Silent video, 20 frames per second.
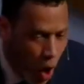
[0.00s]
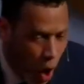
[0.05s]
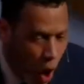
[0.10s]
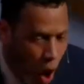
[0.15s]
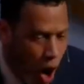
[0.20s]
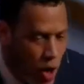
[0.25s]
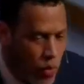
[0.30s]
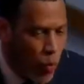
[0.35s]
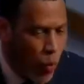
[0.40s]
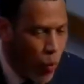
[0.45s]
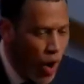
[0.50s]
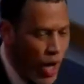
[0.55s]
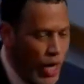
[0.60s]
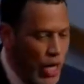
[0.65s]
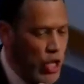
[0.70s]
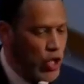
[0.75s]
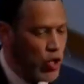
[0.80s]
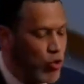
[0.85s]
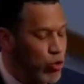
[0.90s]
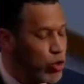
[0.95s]
on
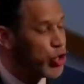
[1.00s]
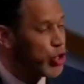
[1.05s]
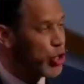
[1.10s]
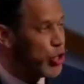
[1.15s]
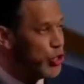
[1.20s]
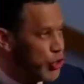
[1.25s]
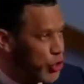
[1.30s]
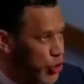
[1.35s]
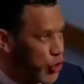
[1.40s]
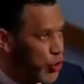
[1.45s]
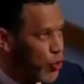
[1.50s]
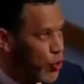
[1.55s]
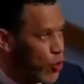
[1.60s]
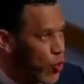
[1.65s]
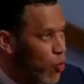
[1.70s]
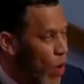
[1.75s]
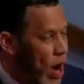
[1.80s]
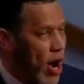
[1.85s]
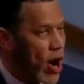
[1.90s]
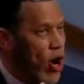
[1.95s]
what you should do,
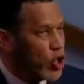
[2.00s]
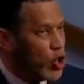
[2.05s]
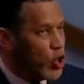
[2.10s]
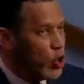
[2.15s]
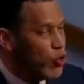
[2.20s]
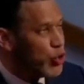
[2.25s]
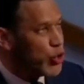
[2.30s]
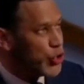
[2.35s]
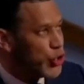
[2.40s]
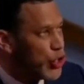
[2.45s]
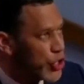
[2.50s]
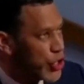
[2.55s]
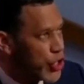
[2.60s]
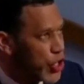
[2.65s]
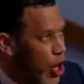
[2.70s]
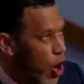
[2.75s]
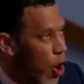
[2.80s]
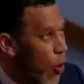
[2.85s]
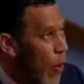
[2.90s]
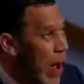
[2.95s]
where you should
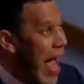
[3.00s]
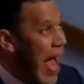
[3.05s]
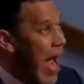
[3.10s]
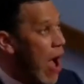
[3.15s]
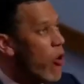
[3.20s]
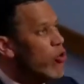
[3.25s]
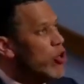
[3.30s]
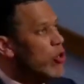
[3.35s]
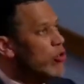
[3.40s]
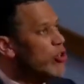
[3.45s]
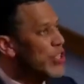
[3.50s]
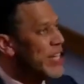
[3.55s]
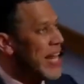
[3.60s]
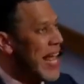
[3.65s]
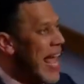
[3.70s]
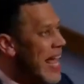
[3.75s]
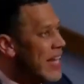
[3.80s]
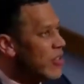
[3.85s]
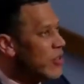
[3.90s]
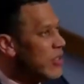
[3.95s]
go, how you should
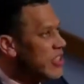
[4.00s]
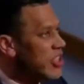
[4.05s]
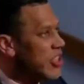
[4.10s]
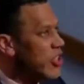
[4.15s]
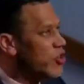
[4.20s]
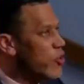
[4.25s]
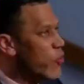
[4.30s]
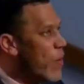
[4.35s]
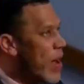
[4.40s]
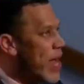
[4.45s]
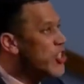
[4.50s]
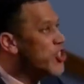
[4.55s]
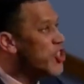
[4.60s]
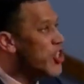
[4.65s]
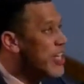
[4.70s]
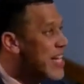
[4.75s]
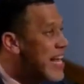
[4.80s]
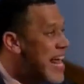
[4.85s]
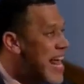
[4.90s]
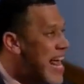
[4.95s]
handle a
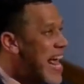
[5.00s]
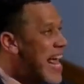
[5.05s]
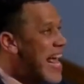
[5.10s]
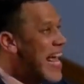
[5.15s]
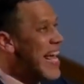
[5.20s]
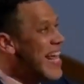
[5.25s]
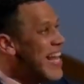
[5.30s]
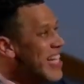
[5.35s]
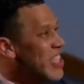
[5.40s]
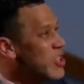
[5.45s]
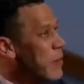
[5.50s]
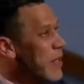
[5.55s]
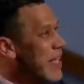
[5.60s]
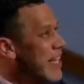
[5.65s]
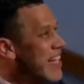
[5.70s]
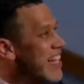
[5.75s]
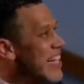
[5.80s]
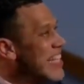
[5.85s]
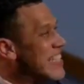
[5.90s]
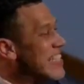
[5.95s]
situation, it is
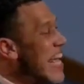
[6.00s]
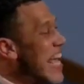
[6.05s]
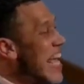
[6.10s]
because